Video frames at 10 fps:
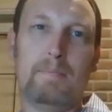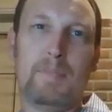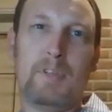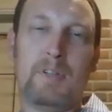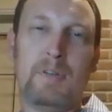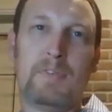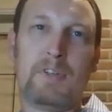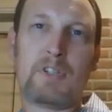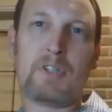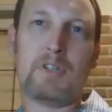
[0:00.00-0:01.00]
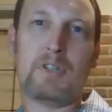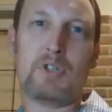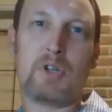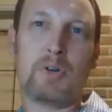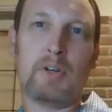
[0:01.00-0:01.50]
the definition of the
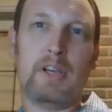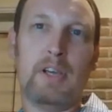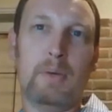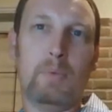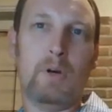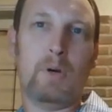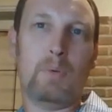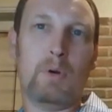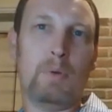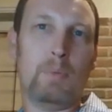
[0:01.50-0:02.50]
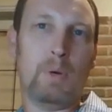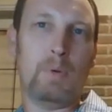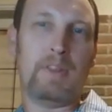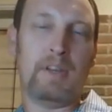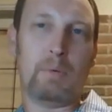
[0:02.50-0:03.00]
journey and where we
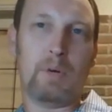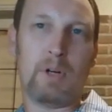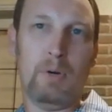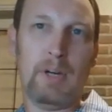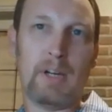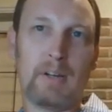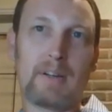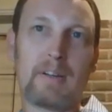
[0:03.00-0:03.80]
think we're going.